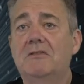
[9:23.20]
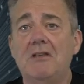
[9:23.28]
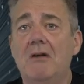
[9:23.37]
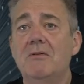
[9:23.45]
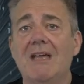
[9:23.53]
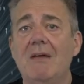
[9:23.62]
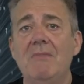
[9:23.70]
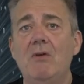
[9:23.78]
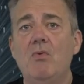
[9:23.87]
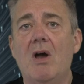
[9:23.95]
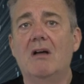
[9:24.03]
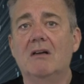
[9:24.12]
Don't get me
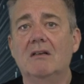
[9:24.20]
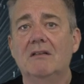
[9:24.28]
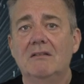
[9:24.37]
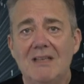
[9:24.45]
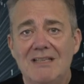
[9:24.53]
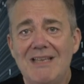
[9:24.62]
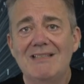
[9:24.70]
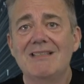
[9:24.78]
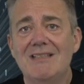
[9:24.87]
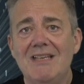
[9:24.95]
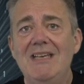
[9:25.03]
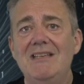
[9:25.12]
wrong, this
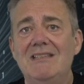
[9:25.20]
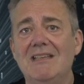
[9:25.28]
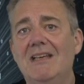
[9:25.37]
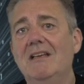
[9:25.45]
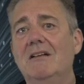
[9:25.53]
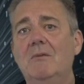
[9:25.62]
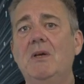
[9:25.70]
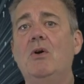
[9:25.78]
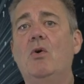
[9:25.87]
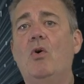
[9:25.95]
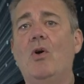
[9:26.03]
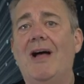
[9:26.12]
isn't easy. We
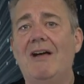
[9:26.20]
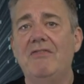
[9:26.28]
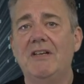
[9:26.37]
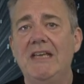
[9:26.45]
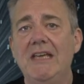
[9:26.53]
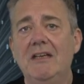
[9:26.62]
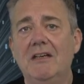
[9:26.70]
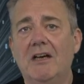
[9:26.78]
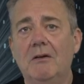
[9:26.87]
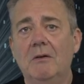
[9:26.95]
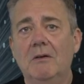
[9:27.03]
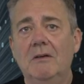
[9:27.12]
all have an
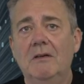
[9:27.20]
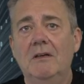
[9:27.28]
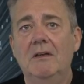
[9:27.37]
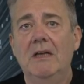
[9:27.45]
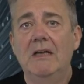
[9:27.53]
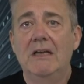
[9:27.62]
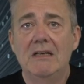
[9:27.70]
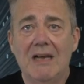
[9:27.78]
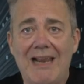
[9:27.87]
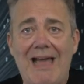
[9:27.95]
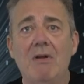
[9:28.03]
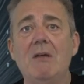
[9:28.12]
ego. And
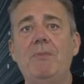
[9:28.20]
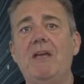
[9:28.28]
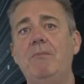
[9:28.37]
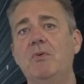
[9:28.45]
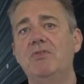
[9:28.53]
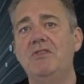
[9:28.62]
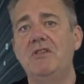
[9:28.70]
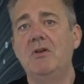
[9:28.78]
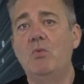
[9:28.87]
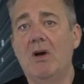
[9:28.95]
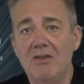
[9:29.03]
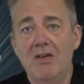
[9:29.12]
allowing people to
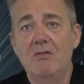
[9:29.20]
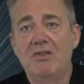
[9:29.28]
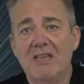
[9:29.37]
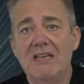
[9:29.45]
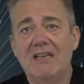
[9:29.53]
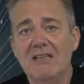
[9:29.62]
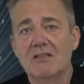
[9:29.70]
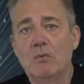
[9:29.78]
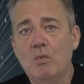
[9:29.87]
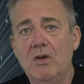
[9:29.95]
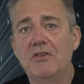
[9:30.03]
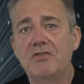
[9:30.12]
do what you think is a
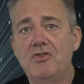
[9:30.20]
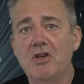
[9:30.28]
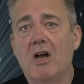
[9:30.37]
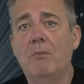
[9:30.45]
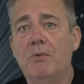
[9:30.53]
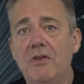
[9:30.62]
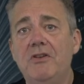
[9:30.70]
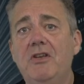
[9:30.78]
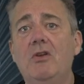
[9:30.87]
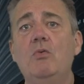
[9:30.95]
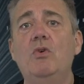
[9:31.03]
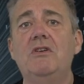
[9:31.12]
worse job than
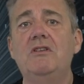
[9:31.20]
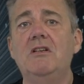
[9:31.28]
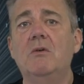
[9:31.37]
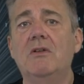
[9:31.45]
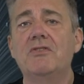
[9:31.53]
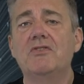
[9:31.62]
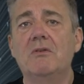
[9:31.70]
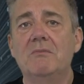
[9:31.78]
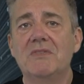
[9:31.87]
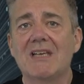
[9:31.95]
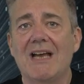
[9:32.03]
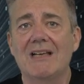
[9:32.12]
you would do on
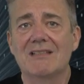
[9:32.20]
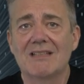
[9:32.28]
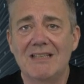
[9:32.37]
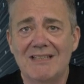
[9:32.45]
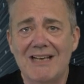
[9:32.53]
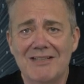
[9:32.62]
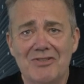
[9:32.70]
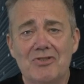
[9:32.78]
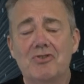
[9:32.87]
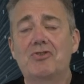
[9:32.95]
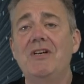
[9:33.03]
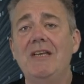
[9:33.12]
some task is
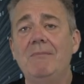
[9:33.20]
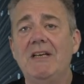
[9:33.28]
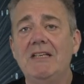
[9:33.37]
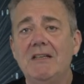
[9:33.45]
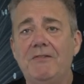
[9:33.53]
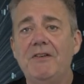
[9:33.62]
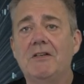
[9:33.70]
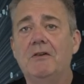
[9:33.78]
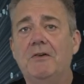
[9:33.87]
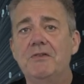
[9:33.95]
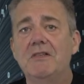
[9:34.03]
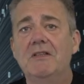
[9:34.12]
extremely
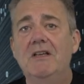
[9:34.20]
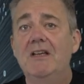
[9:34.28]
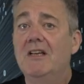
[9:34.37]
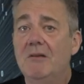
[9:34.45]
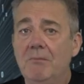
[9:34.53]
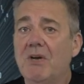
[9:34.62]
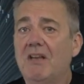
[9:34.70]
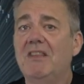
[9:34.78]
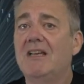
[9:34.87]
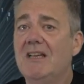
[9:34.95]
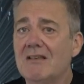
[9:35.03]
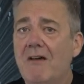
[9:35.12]
difficult. But I
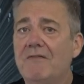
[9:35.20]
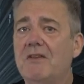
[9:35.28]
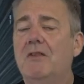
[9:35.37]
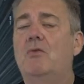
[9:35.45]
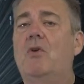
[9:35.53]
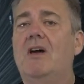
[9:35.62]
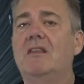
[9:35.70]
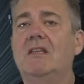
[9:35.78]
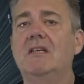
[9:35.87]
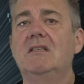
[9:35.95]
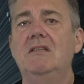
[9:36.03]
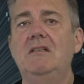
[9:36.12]
think it's often the right
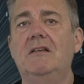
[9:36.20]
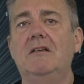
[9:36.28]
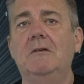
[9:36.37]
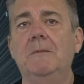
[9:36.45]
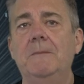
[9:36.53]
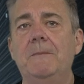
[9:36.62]
thing to do.